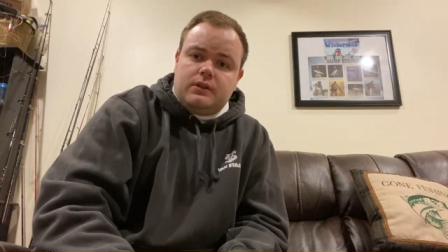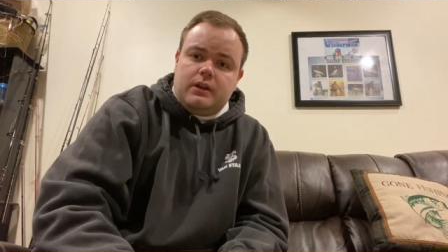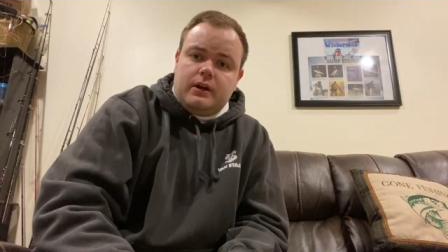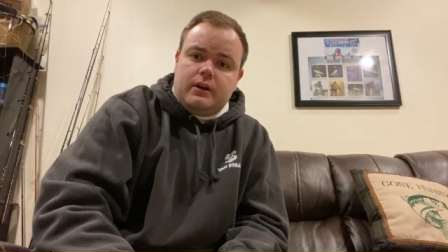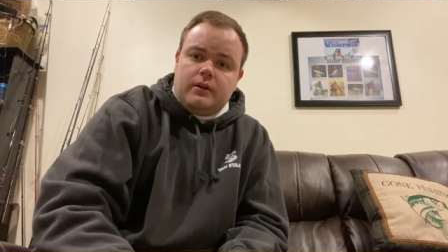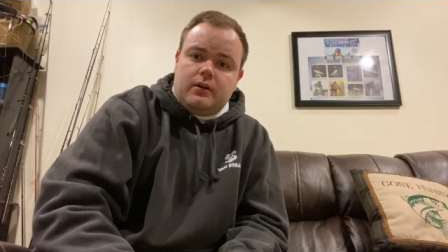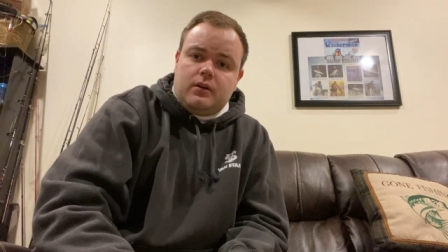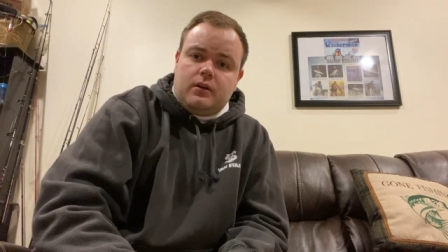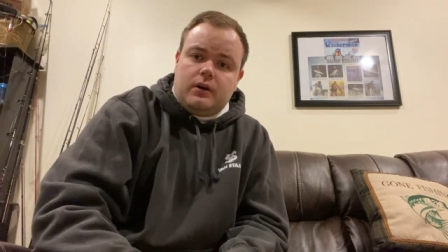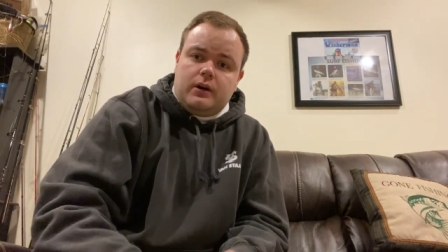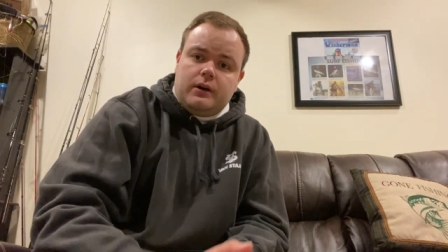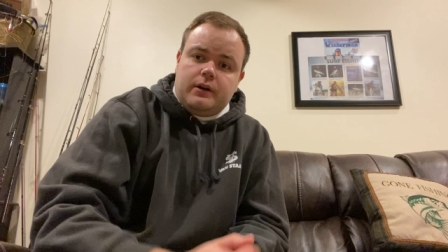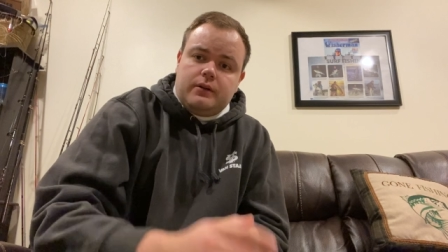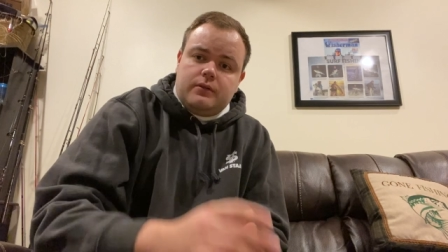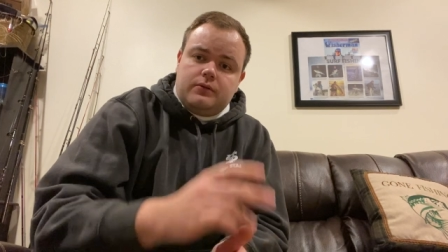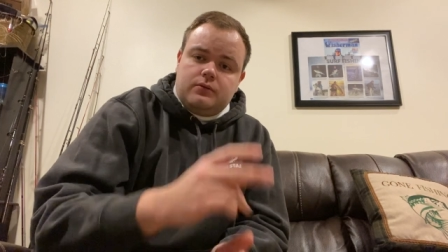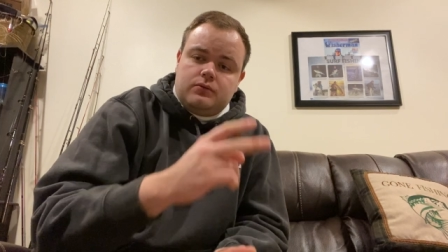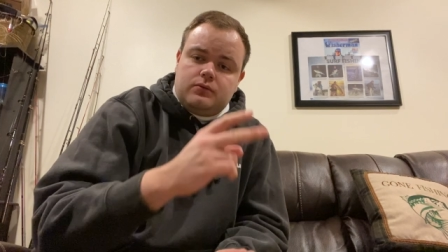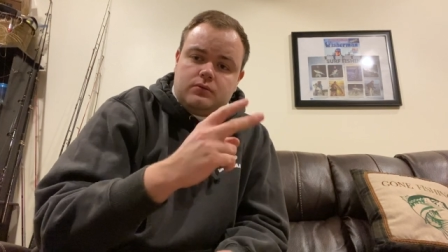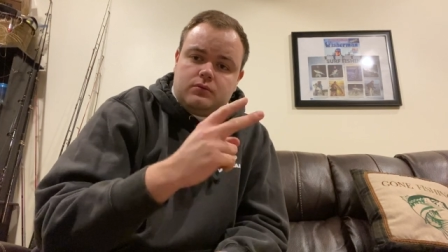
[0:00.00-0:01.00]
there
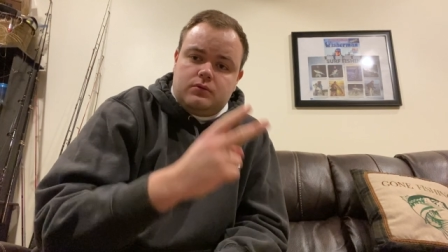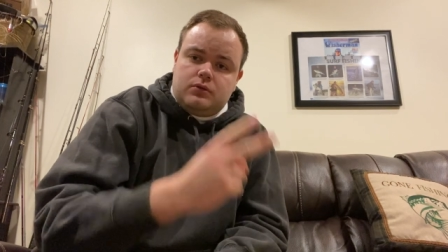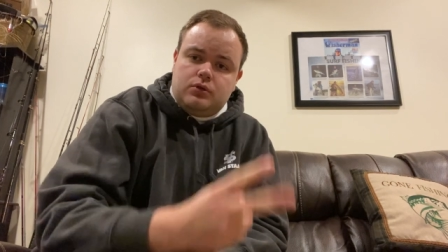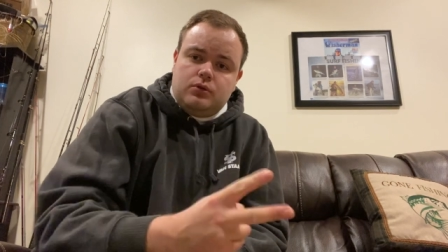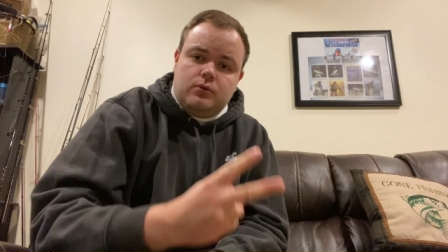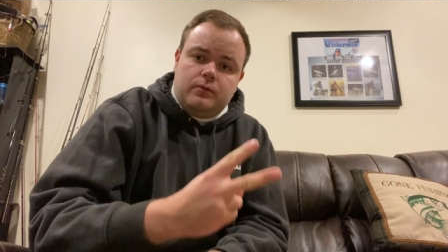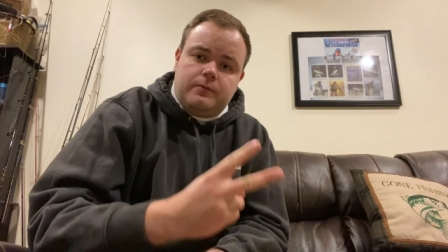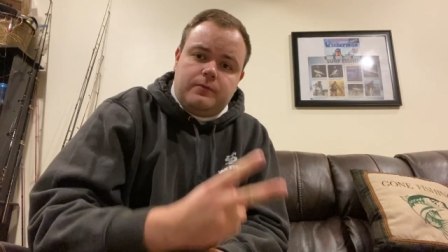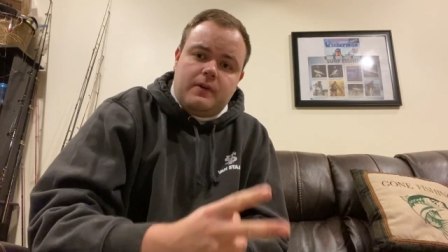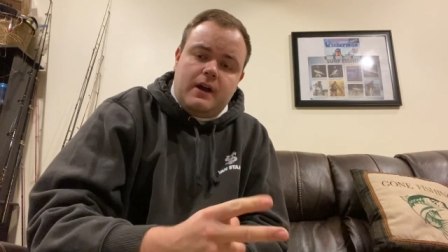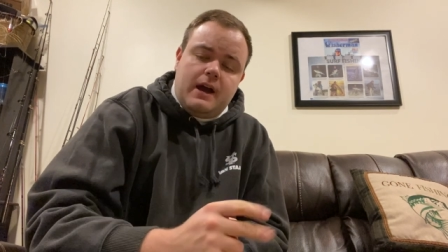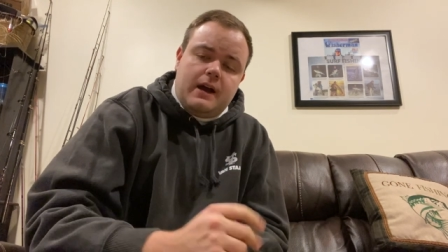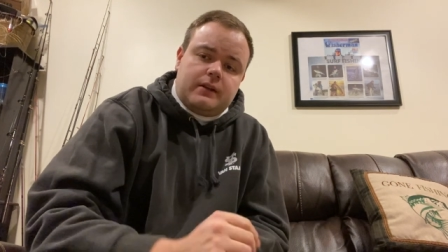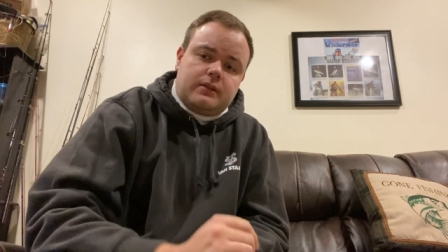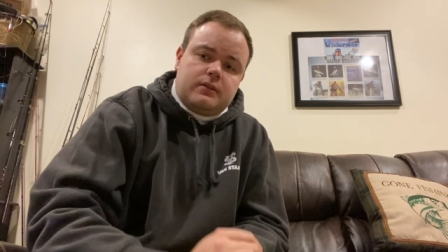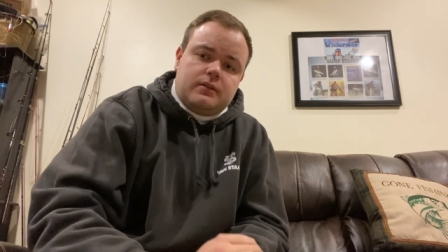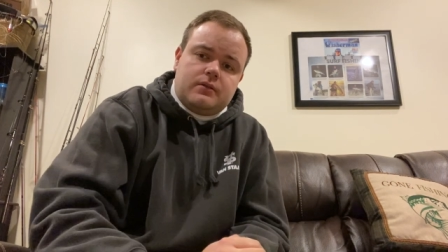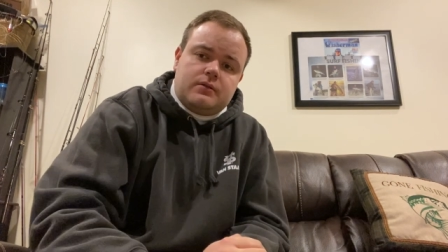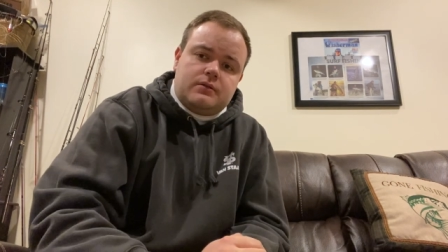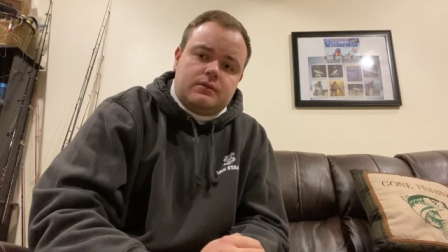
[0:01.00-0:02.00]
are two
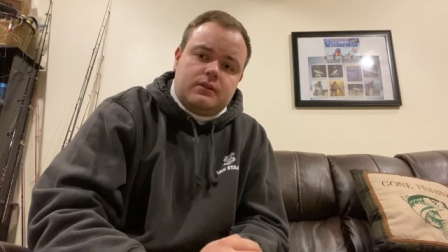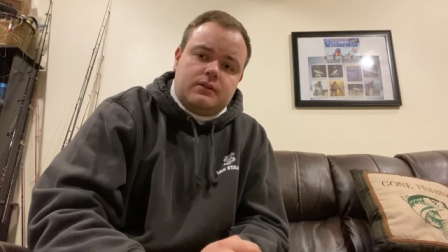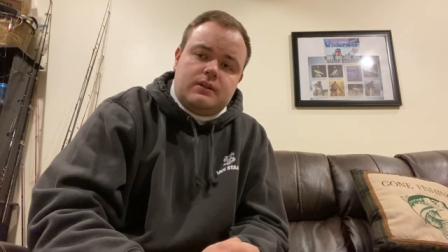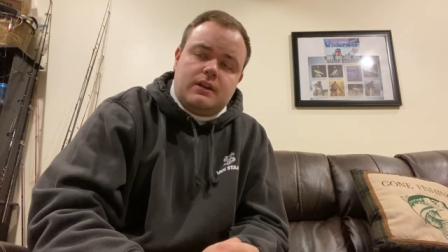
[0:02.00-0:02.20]
factors to